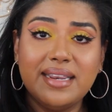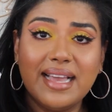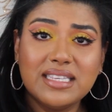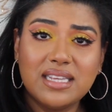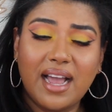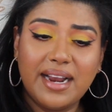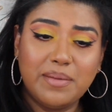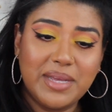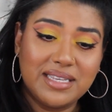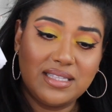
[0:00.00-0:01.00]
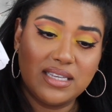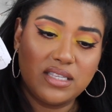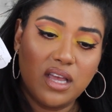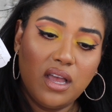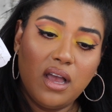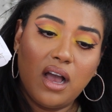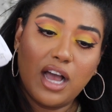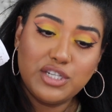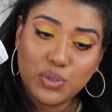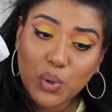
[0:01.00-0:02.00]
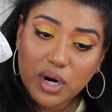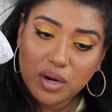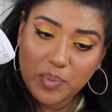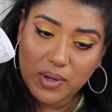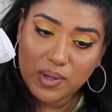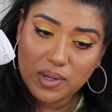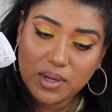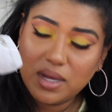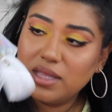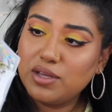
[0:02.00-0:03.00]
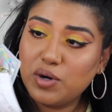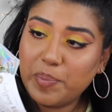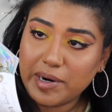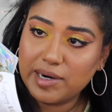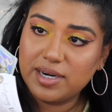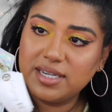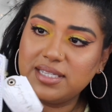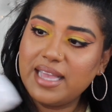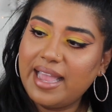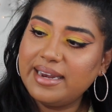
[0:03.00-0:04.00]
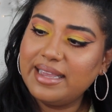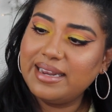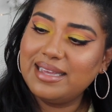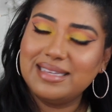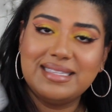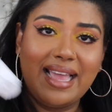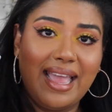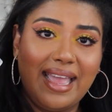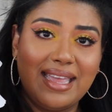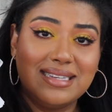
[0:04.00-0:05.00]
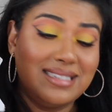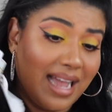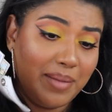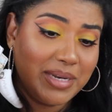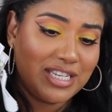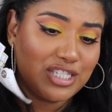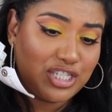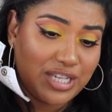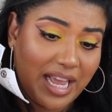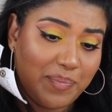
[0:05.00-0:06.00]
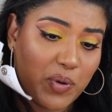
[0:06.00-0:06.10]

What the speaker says: Next item is this adorable little purse, and it is a diamond shape